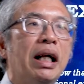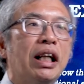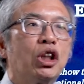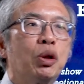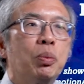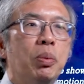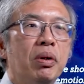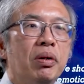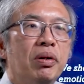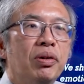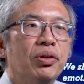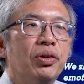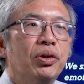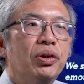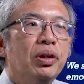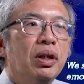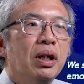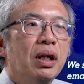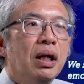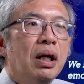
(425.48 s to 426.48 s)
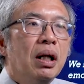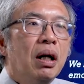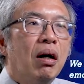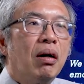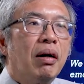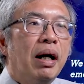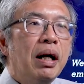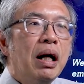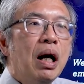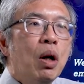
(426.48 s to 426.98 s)
experience,
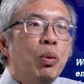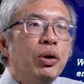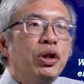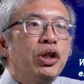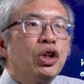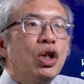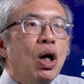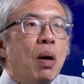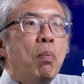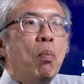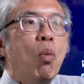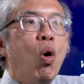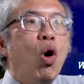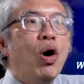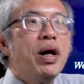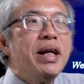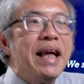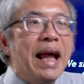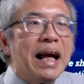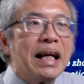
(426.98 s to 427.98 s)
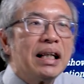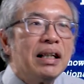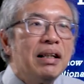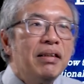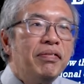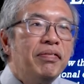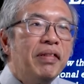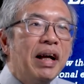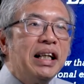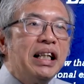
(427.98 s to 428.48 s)
all right, which is more
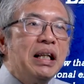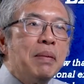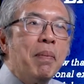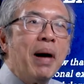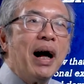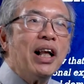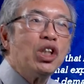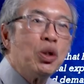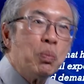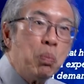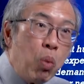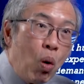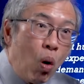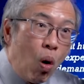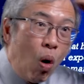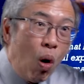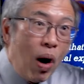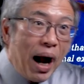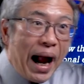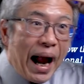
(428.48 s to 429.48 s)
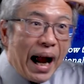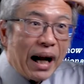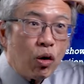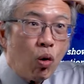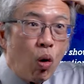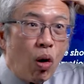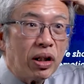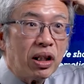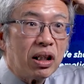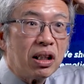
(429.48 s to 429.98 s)
negative and demands more
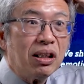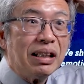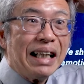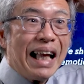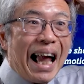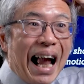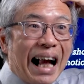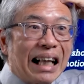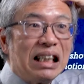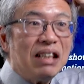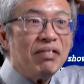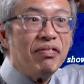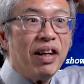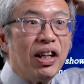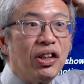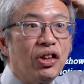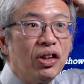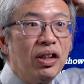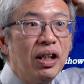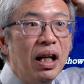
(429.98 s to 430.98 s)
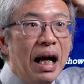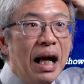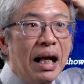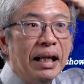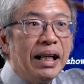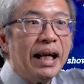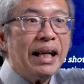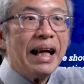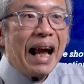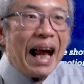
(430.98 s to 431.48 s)
cortical activation
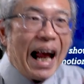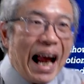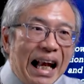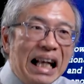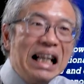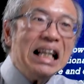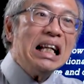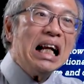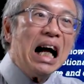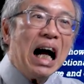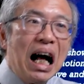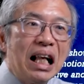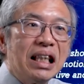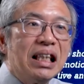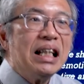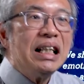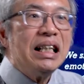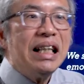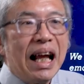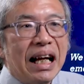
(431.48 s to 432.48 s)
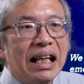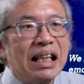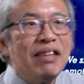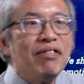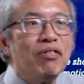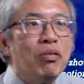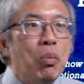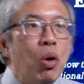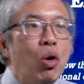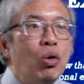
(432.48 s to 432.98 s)
than any other
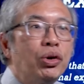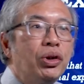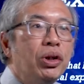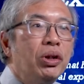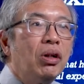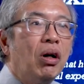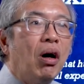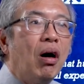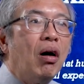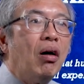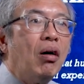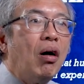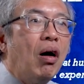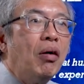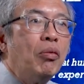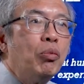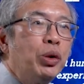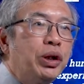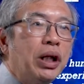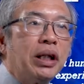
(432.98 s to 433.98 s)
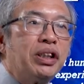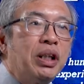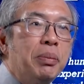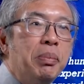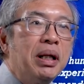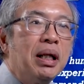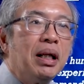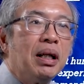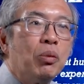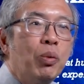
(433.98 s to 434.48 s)
negative emotion which are
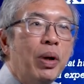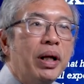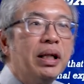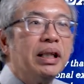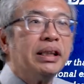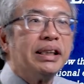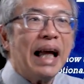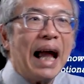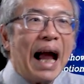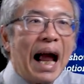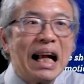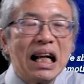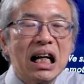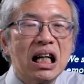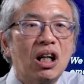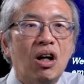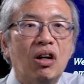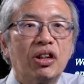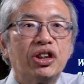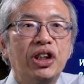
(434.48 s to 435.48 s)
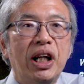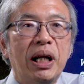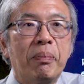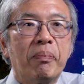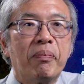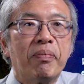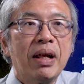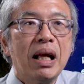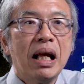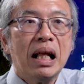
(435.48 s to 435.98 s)
similar, whether it's anger or
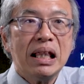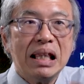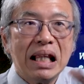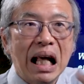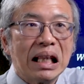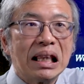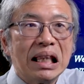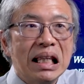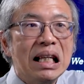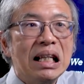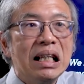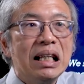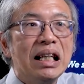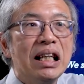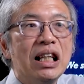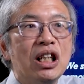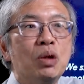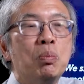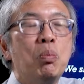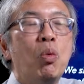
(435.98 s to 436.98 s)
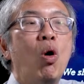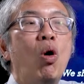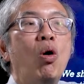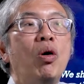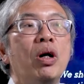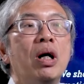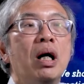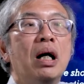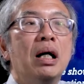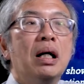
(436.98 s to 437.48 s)
shame. Nothing is
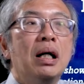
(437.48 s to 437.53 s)
more,